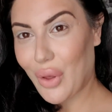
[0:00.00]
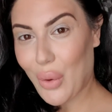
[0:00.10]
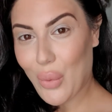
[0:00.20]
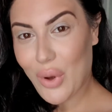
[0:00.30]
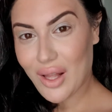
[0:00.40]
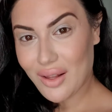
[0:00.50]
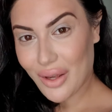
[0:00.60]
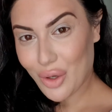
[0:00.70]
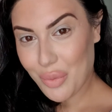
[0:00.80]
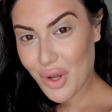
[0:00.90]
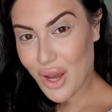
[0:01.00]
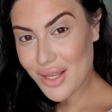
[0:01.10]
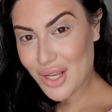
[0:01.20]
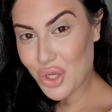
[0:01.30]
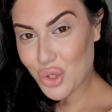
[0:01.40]
Well, I hope you guys
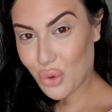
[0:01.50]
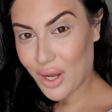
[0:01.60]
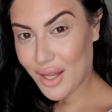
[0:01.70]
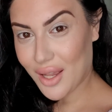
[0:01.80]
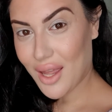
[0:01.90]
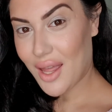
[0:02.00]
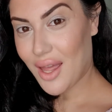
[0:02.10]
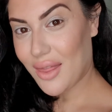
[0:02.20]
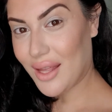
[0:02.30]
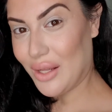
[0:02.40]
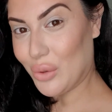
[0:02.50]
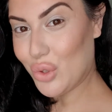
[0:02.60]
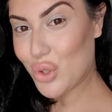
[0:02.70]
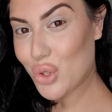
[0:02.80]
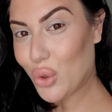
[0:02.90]
enjoyed the little
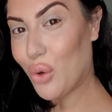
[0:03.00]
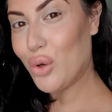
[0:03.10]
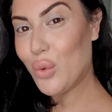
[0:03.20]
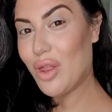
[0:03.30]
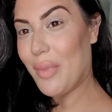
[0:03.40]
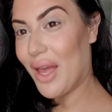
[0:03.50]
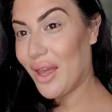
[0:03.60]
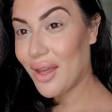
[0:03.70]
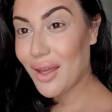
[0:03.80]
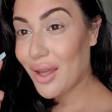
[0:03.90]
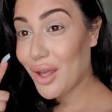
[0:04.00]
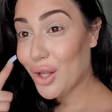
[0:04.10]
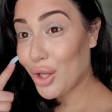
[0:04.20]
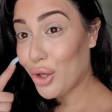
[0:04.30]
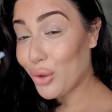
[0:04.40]
tutorial with my
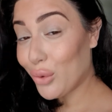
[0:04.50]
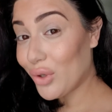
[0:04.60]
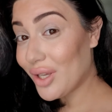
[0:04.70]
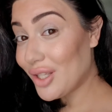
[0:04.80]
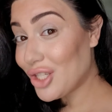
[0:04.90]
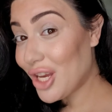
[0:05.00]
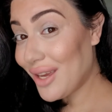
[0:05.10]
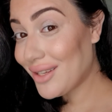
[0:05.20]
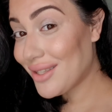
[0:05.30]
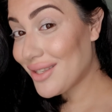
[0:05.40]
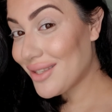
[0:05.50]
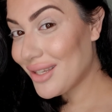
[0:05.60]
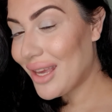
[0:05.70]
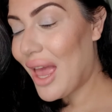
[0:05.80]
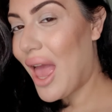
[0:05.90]
new cheeks,
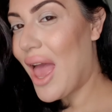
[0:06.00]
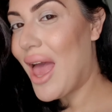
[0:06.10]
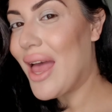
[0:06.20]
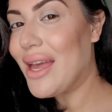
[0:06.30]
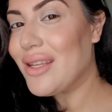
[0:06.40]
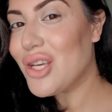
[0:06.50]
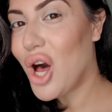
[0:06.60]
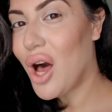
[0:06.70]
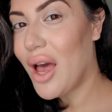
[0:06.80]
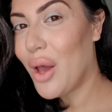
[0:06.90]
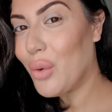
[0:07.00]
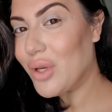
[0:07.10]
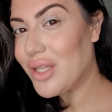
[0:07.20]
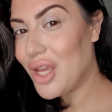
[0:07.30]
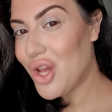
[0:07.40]
and I will
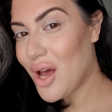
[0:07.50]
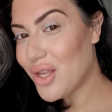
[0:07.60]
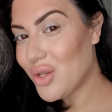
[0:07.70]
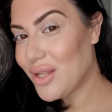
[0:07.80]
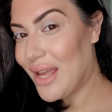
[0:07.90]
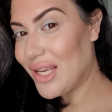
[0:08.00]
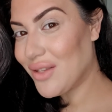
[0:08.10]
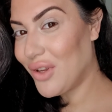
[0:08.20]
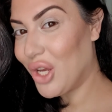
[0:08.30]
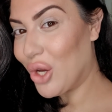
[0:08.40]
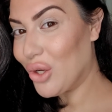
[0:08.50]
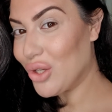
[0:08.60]
see you guys on the next video.